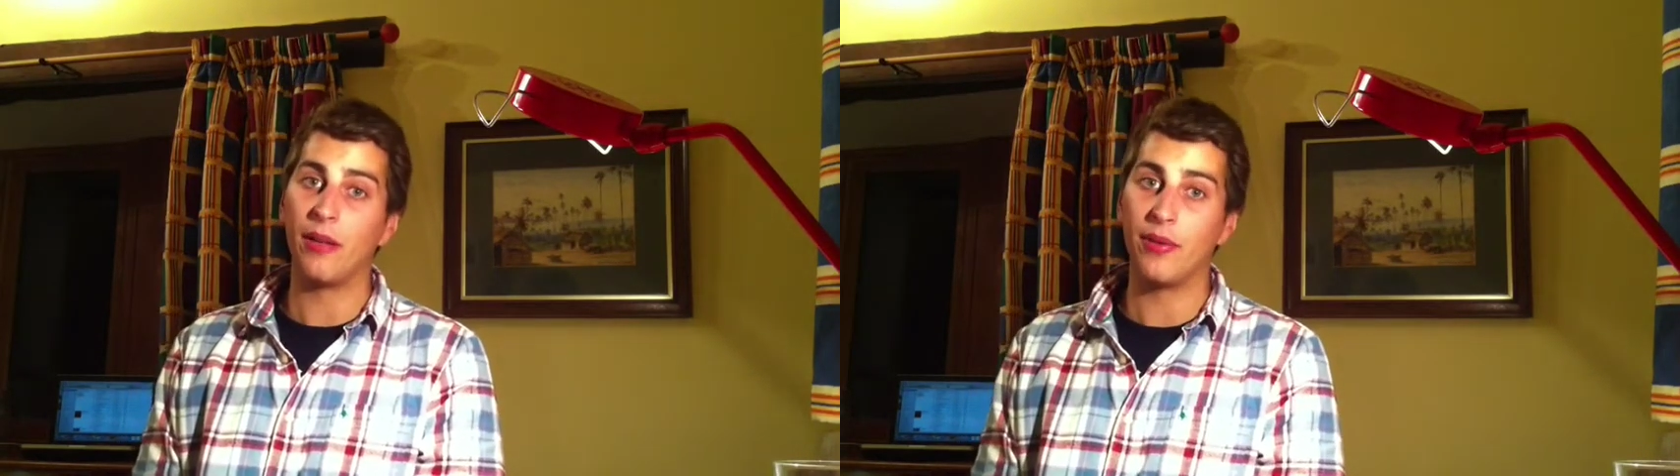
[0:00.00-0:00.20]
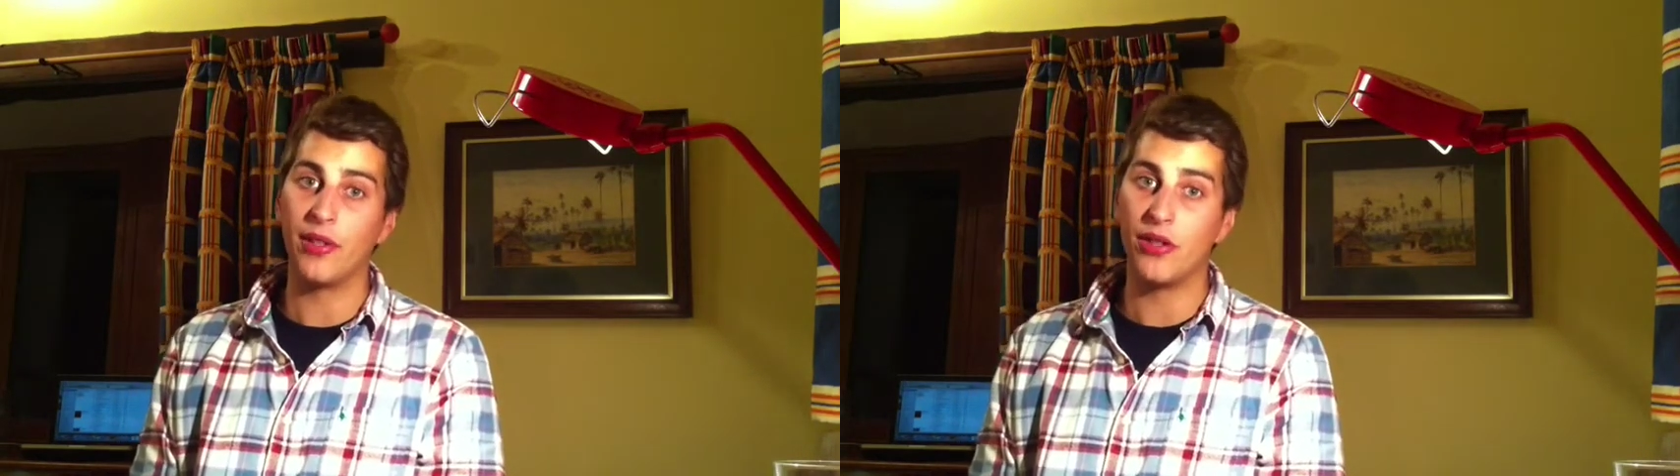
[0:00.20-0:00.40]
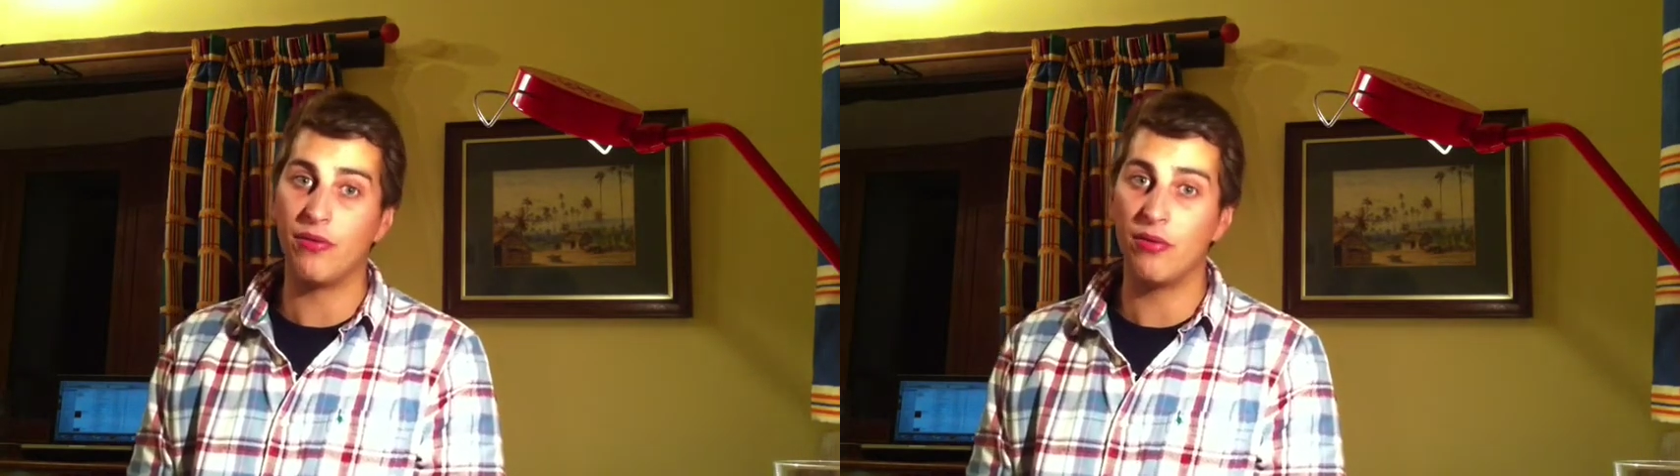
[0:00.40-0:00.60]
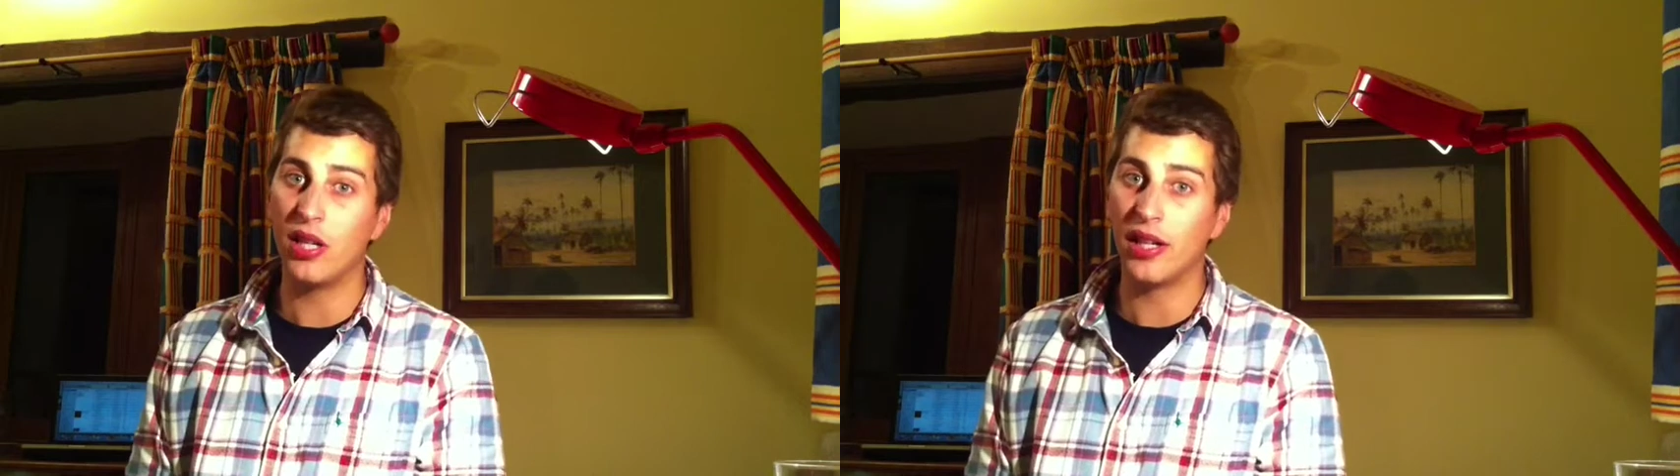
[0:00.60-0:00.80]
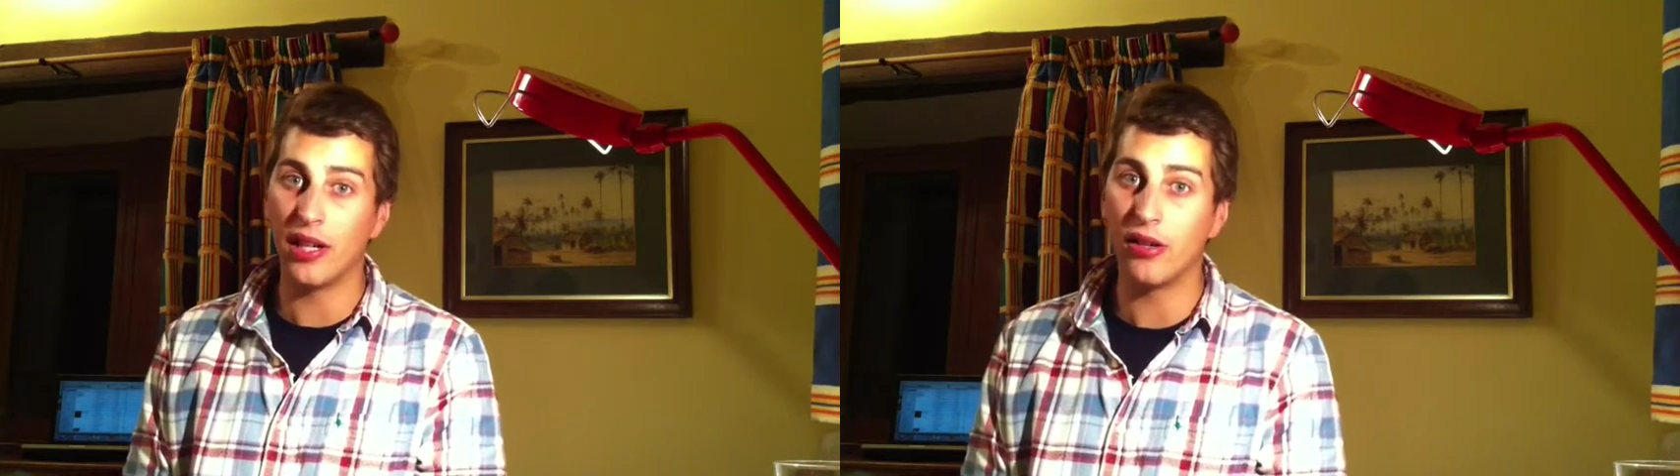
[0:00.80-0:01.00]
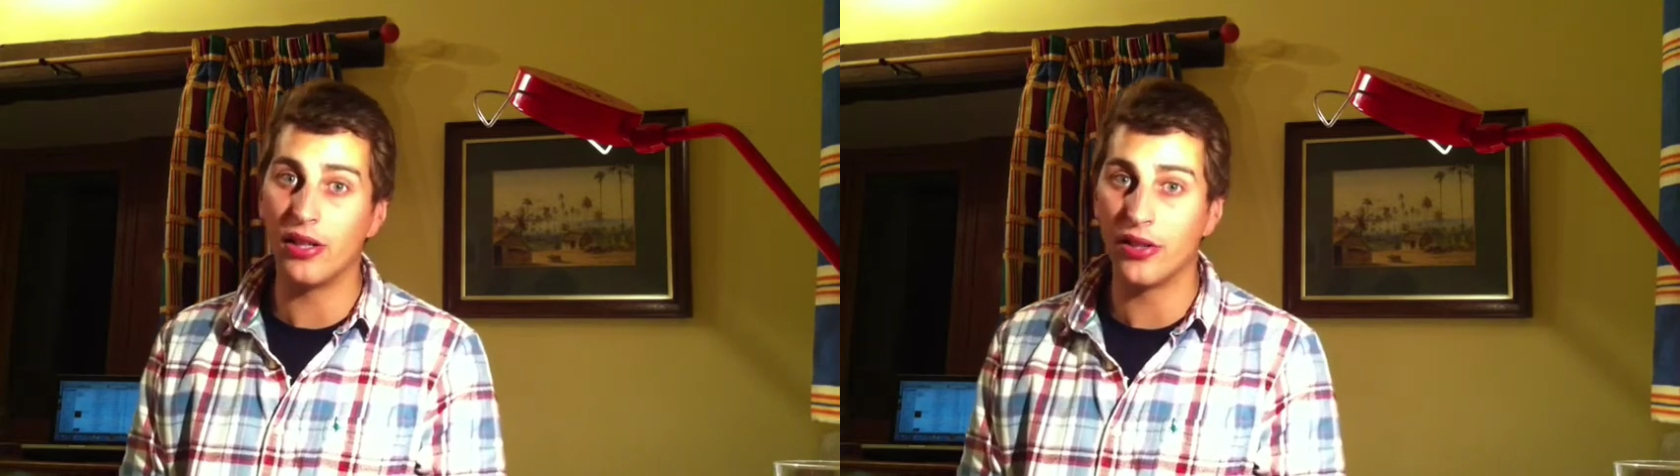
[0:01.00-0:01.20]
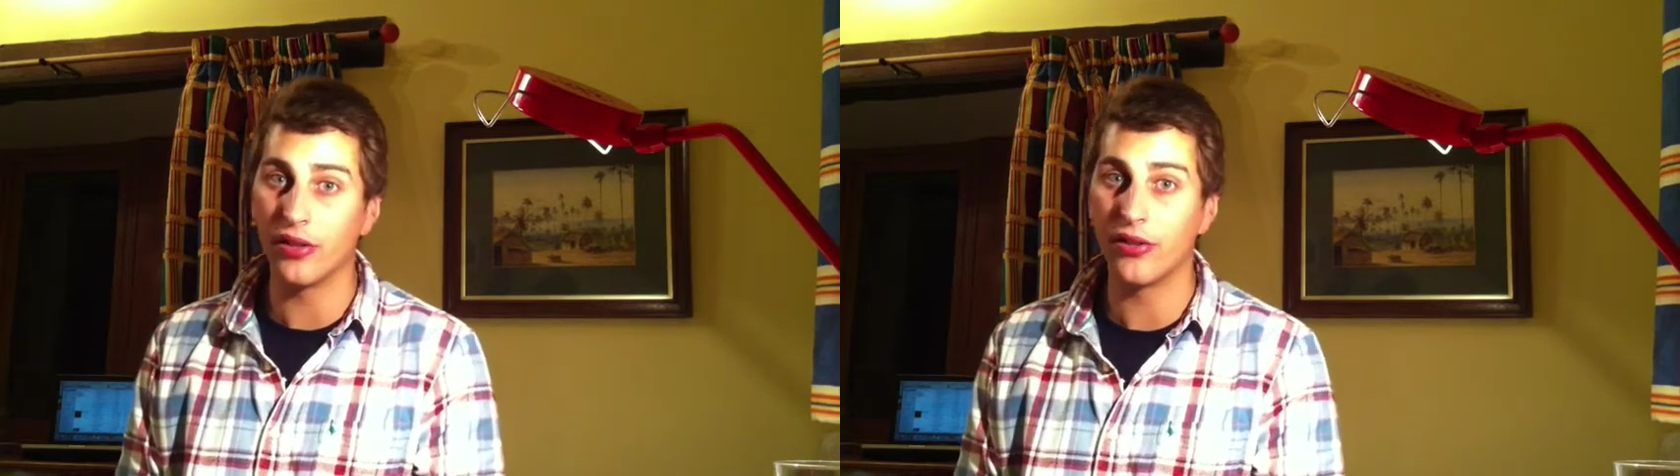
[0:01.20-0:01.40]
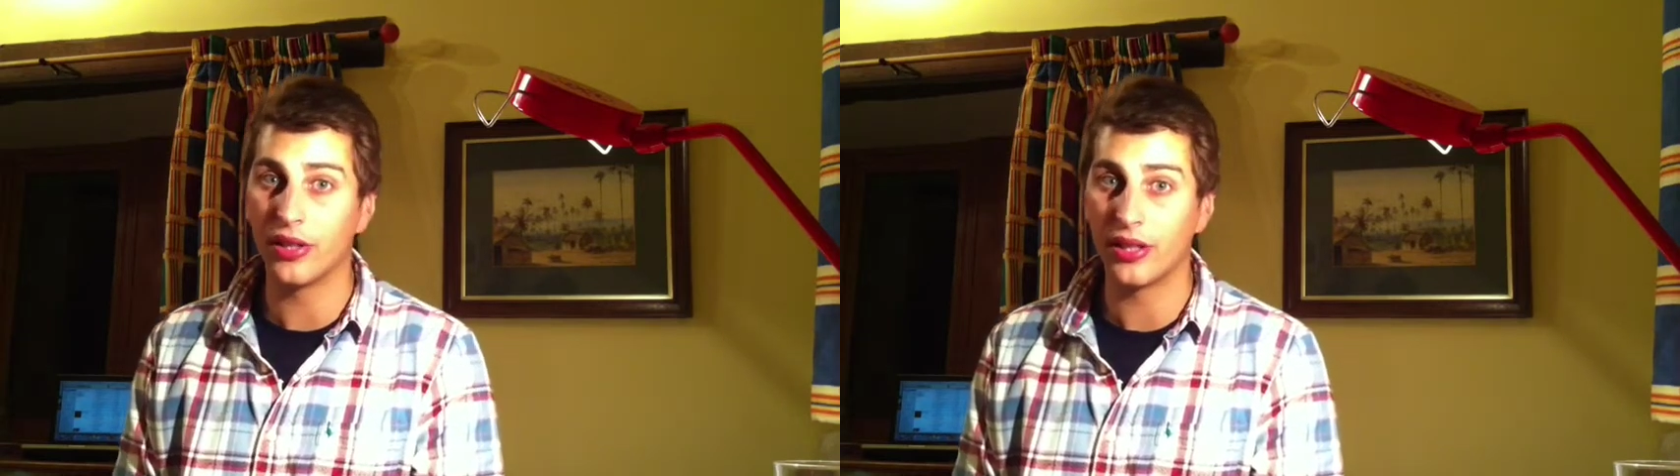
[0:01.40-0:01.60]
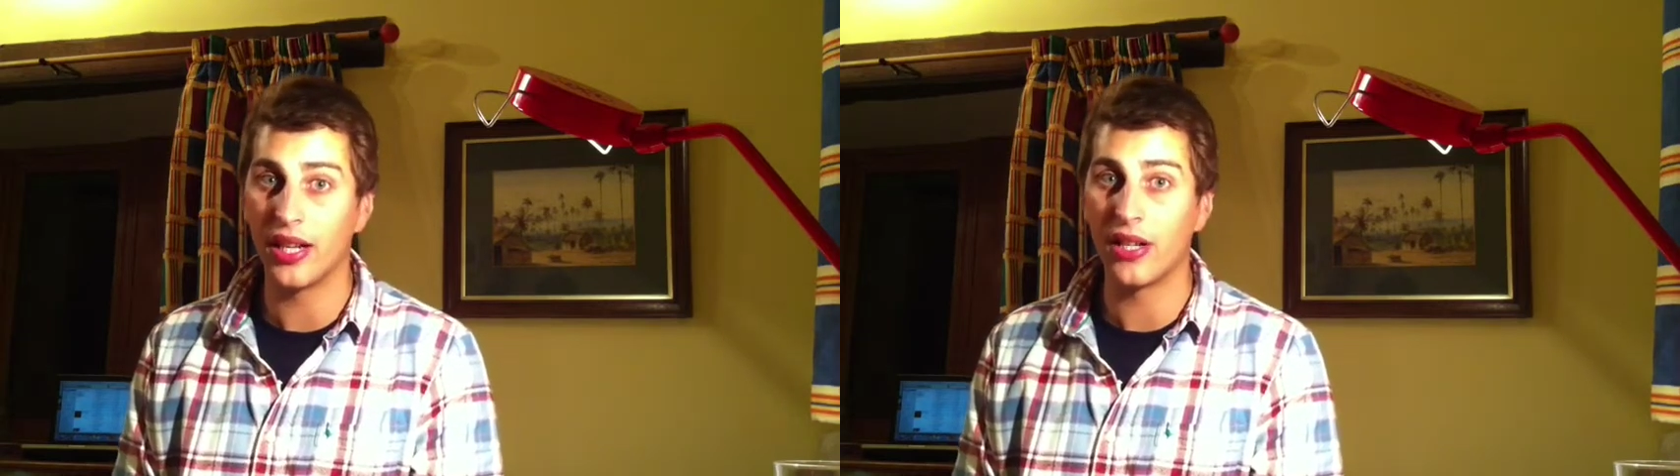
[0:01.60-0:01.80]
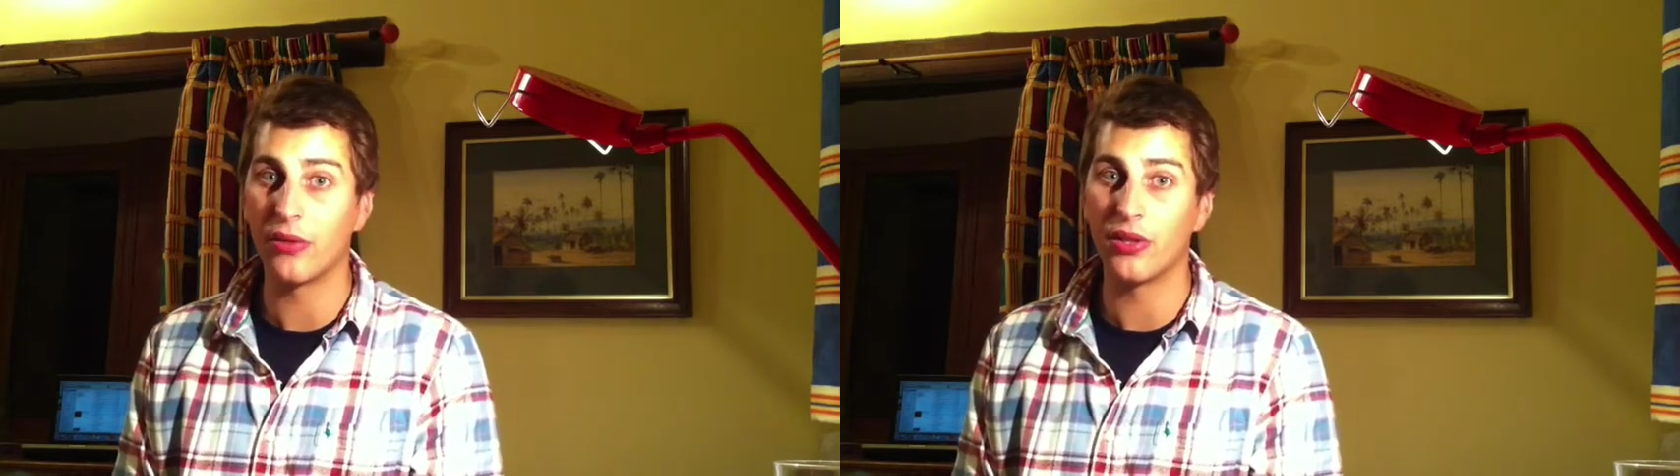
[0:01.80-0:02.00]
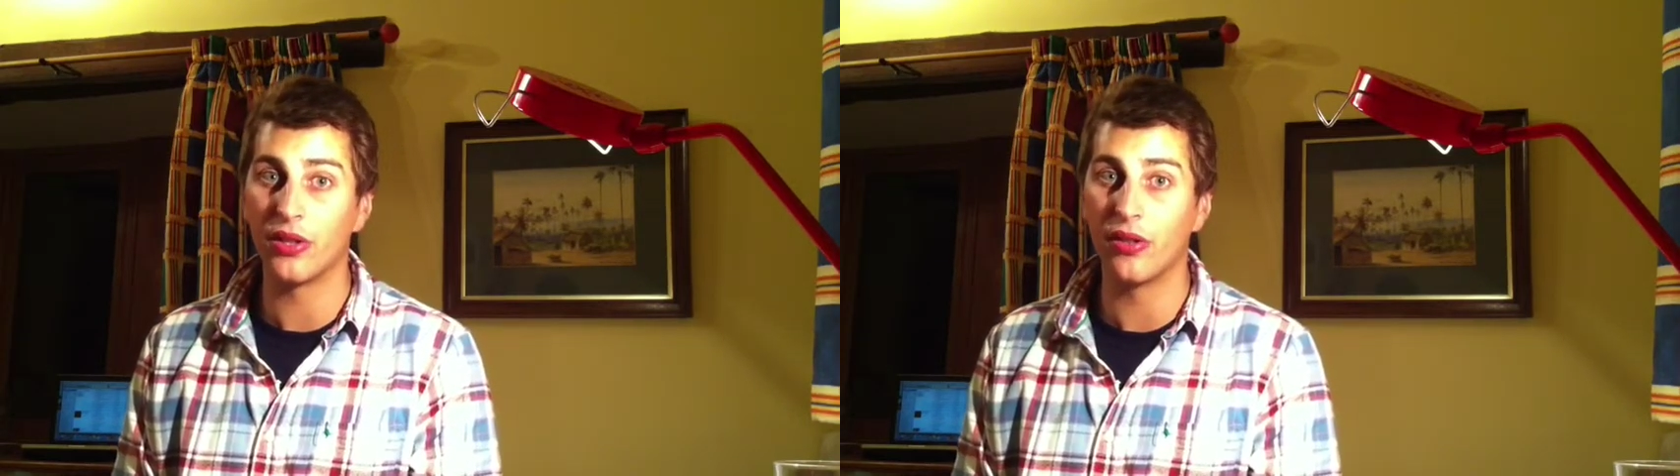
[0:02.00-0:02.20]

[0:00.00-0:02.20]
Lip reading: And the really only sort of success was